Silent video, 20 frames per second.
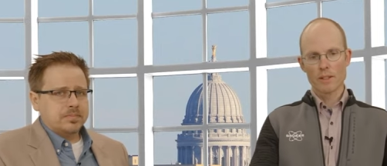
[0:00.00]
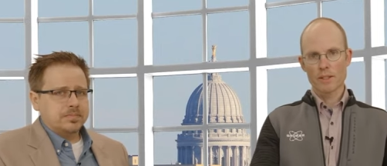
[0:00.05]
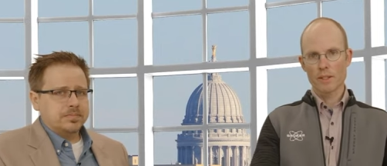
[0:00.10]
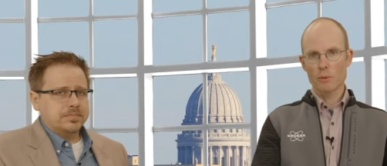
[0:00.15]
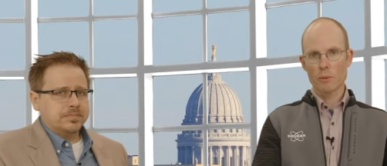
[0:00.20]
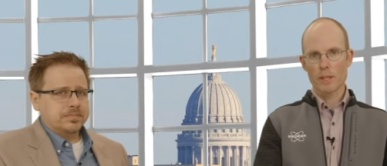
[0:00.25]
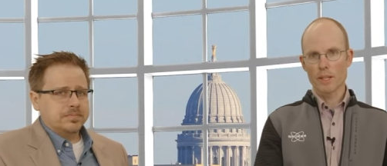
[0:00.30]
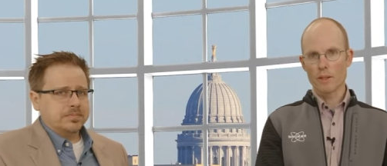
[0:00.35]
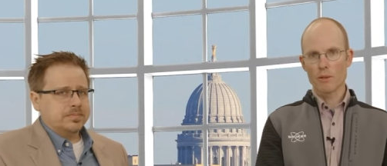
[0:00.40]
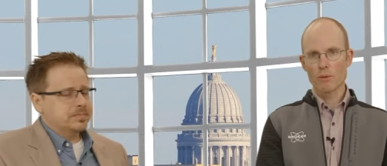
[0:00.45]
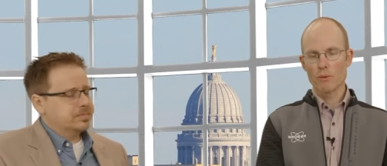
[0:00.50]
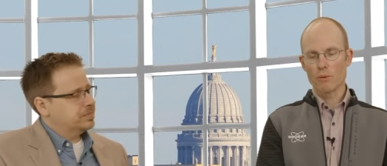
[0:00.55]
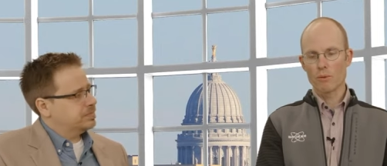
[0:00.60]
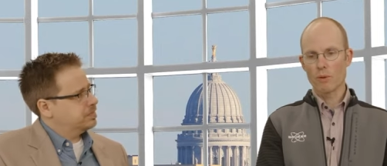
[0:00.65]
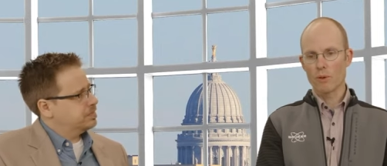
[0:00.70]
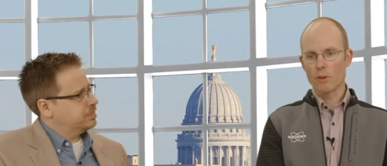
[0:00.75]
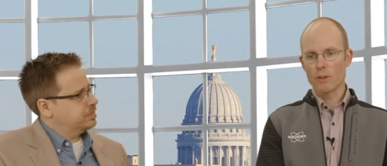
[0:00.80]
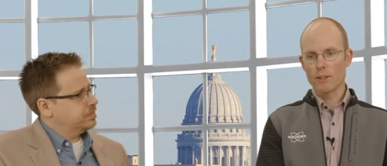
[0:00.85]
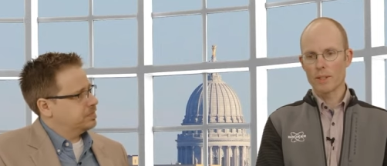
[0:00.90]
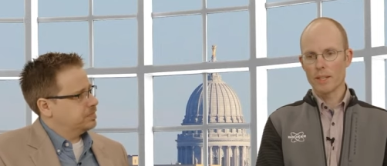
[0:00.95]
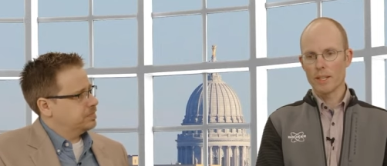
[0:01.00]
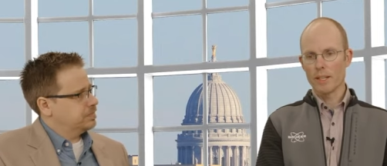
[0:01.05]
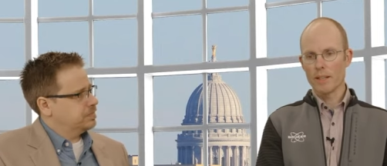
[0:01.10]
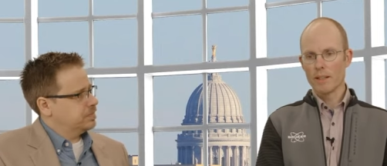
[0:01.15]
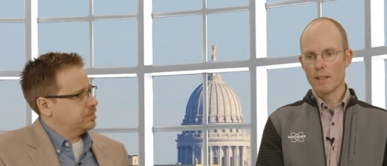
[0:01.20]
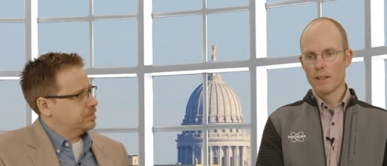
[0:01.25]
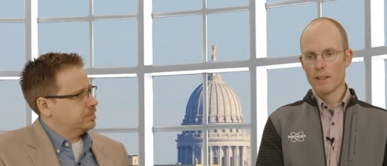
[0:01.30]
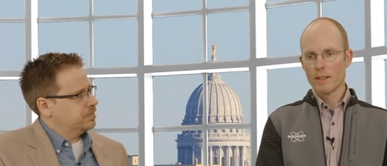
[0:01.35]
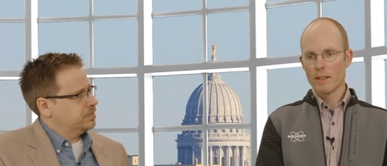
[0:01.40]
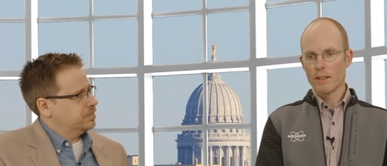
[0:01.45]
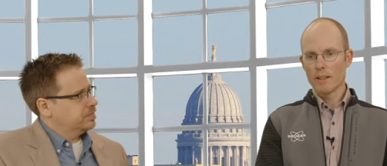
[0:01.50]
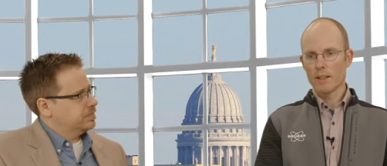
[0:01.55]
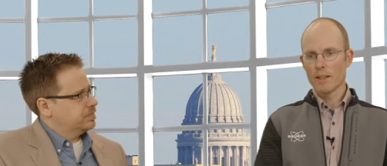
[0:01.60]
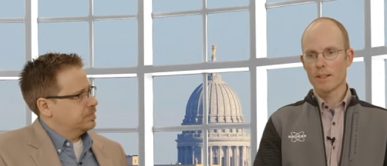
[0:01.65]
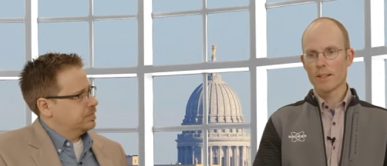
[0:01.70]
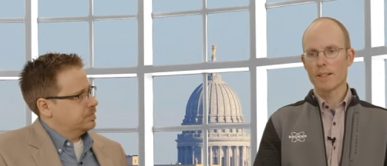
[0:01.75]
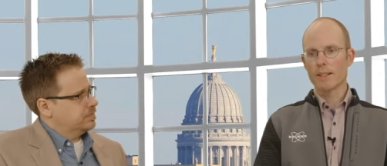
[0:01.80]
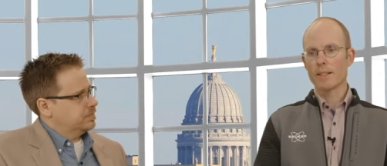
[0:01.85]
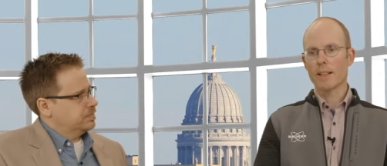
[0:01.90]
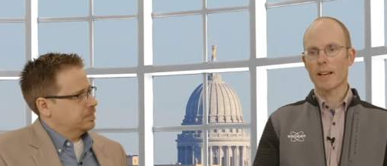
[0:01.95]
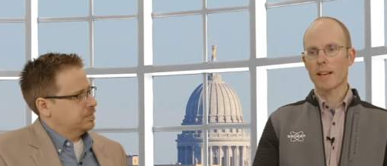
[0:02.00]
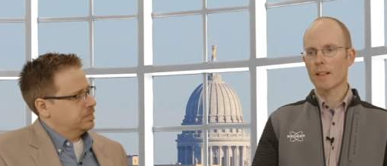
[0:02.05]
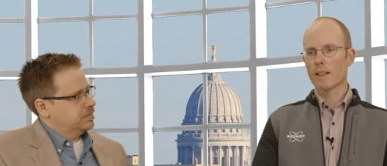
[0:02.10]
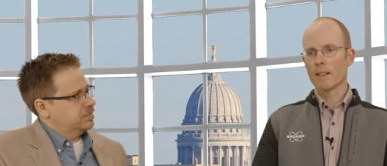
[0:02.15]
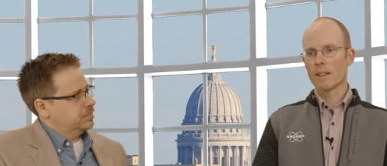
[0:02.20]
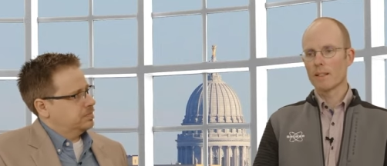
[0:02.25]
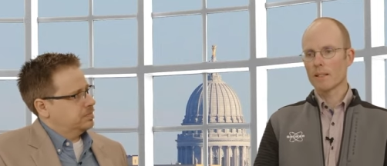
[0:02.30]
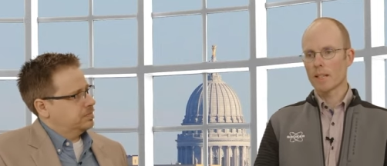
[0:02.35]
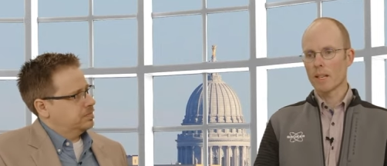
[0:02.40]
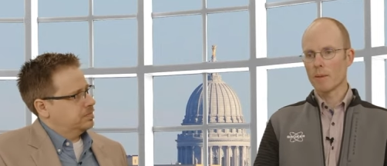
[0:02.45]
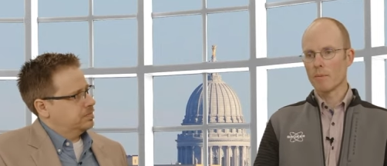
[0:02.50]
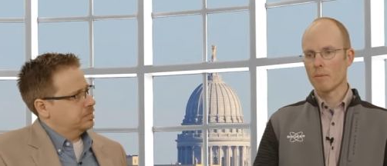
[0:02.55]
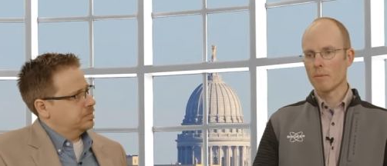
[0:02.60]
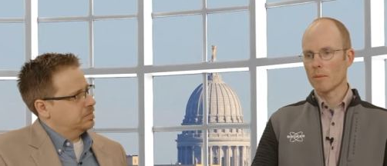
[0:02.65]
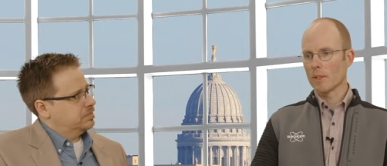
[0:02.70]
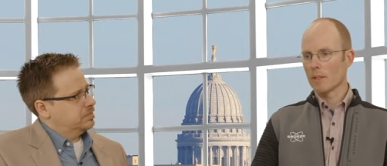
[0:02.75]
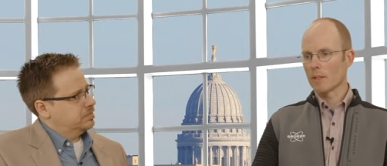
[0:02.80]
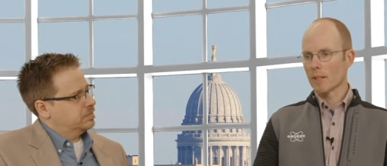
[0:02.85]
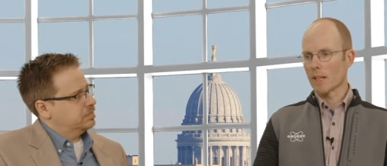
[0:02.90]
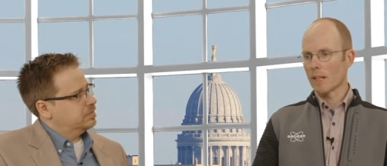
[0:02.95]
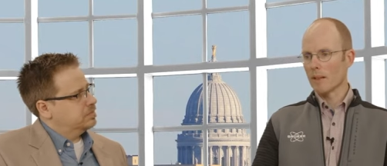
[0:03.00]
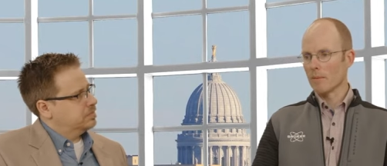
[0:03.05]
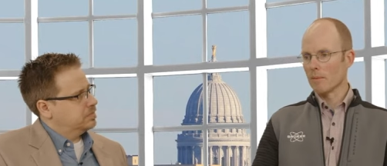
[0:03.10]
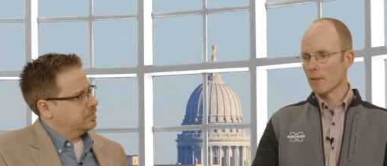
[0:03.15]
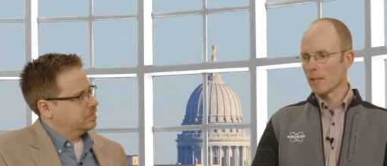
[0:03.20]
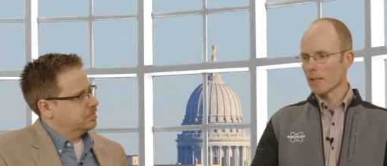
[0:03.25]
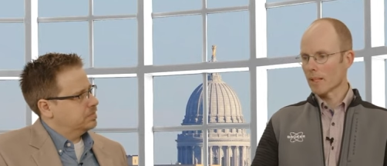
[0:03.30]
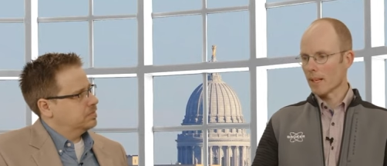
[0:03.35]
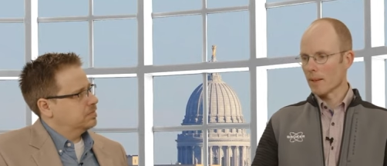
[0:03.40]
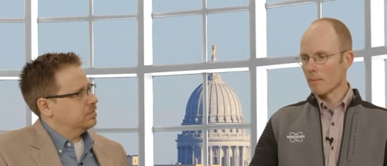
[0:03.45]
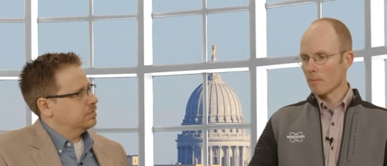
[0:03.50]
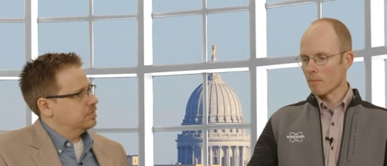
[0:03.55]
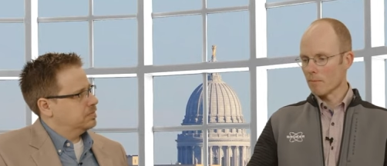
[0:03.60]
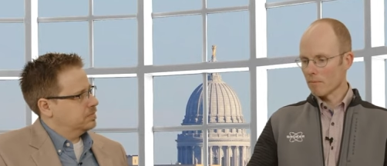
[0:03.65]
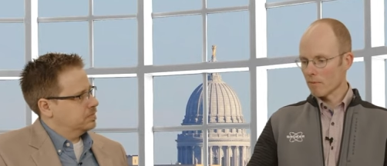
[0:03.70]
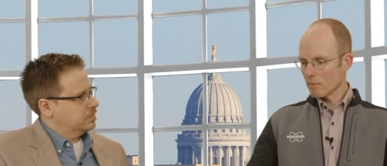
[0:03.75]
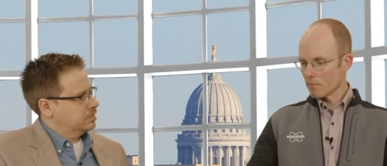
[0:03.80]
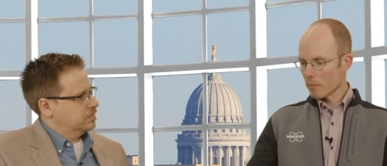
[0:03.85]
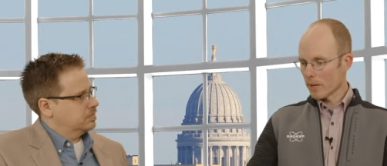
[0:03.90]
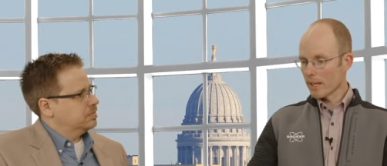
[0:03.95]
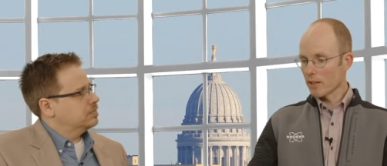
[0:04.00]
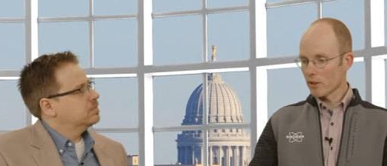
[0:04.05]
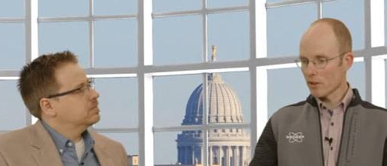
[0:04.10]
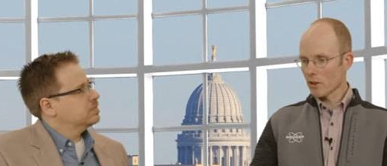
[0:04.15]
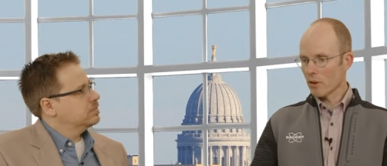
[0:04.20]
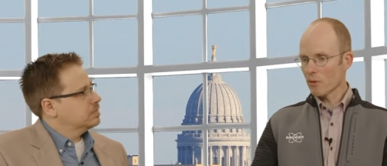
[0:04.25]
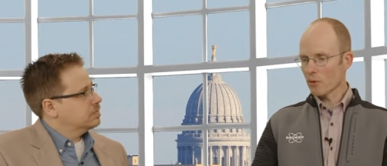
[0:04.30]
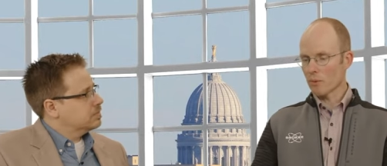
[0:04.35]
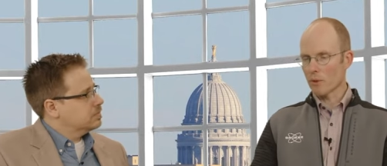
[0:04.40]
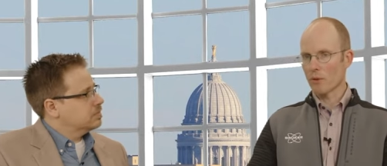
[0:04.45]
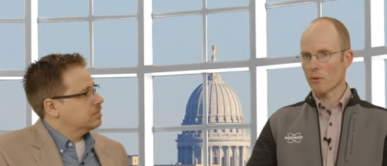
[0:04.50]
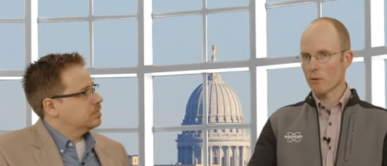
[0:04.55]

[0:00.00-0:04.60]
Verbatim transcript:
Speaker 1: the 2214 is exactly the same base software.